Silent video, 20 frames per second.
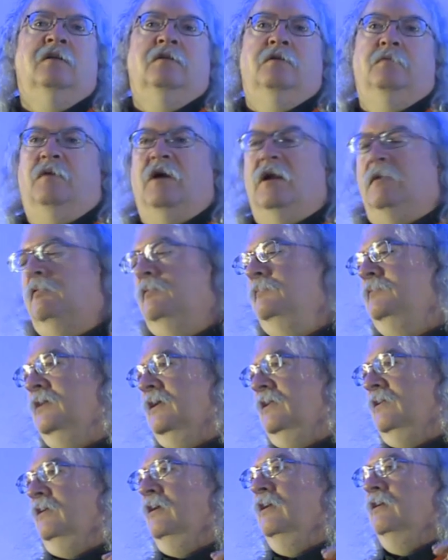The problems
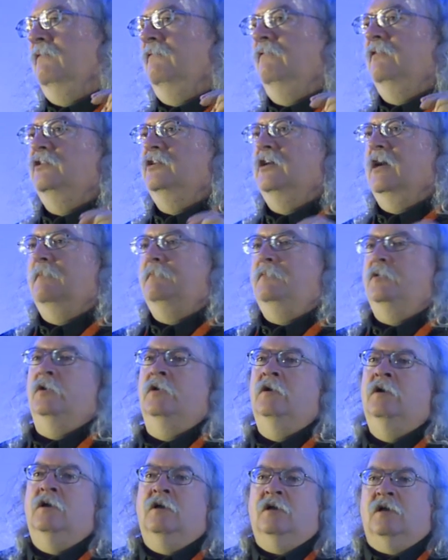at the end of the
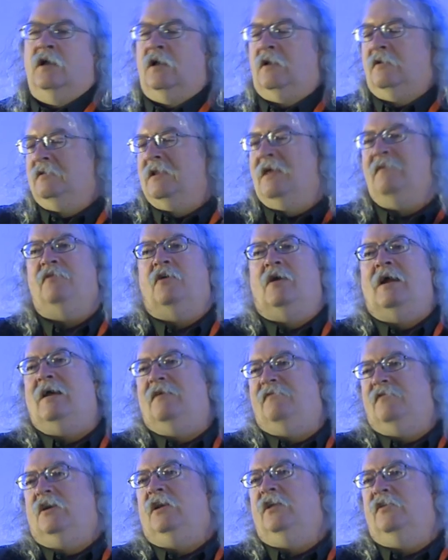chapter never
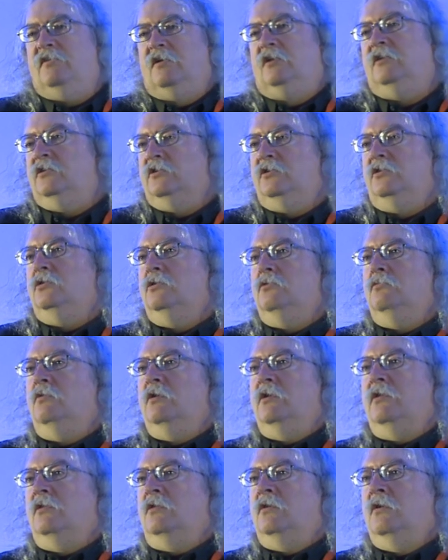have anything to do
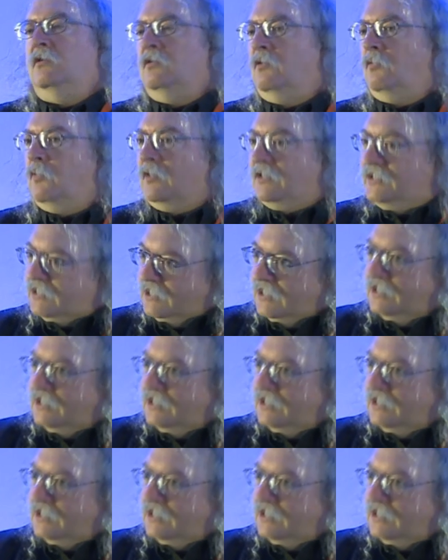with what's